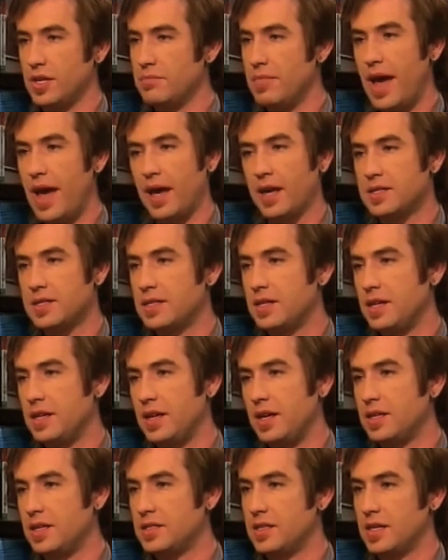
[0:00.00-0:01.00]
in
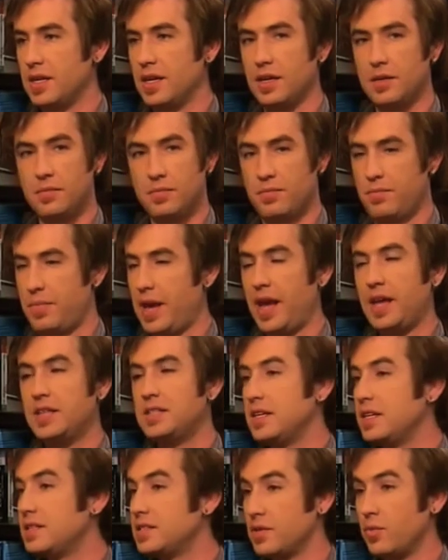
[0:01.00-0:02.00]
magazines, in
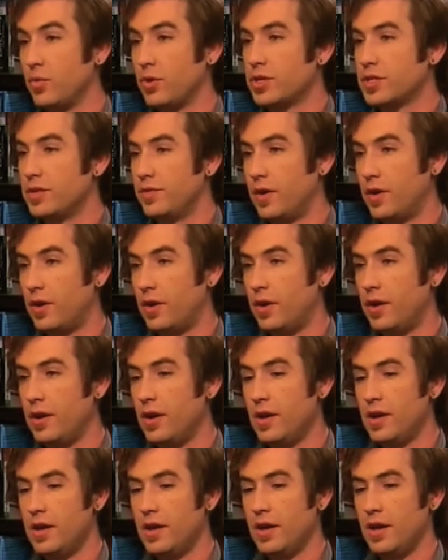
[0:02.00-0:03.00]
paintings and works of art.